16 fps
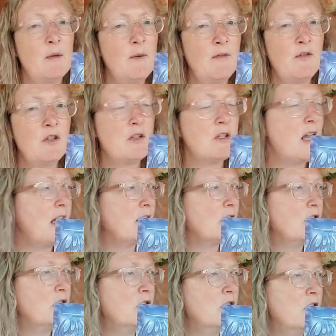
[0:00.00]
we've just had a
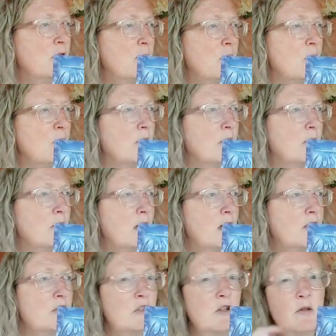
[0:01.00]
new moon.
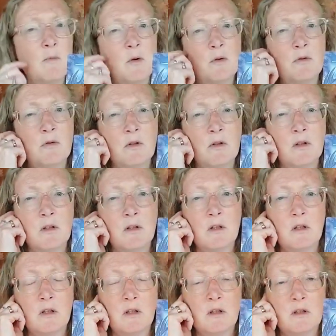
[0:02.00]
Had a new moon
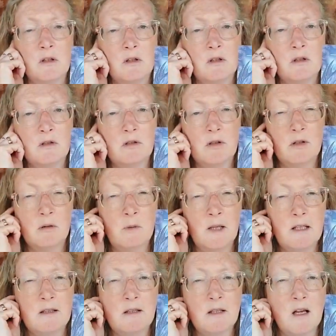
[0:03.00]
2
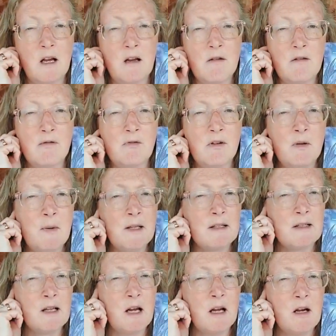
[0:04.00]
weeks ago, 3
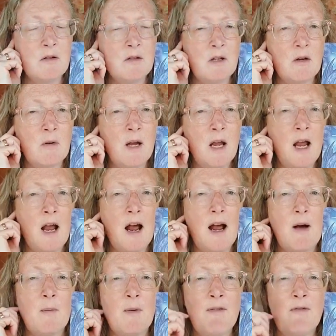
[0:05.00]
weeks ago. So,
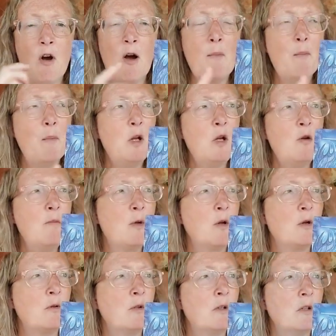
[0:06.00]
and we've got a blue
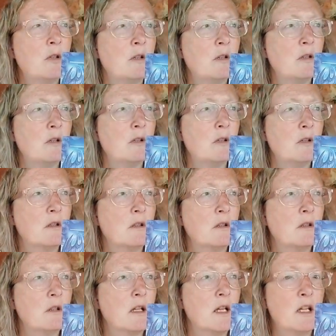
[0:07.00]
moon
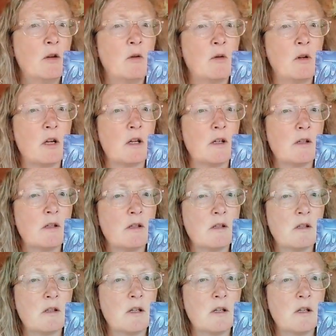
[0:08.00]
in August.